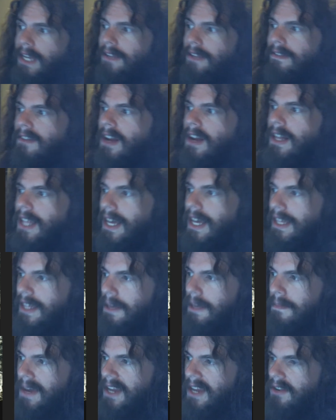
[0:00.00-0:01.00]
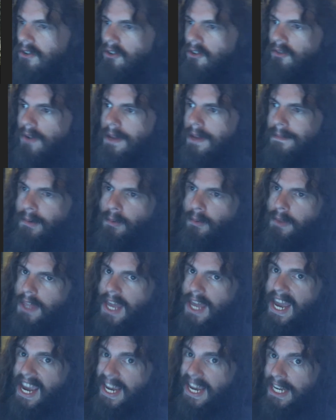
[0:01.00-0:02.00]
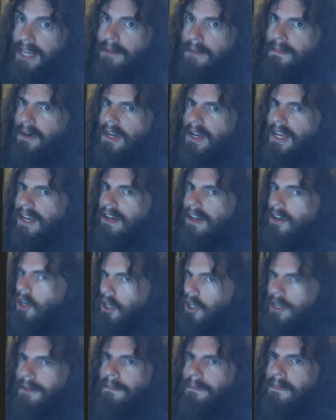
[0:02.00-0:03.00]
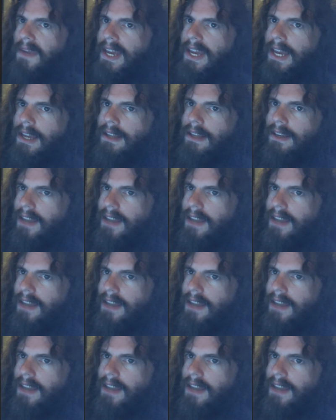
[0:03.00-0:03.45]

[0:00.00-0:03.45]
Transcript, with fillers: It's not like they made an agreement with anybody. Couldn't be.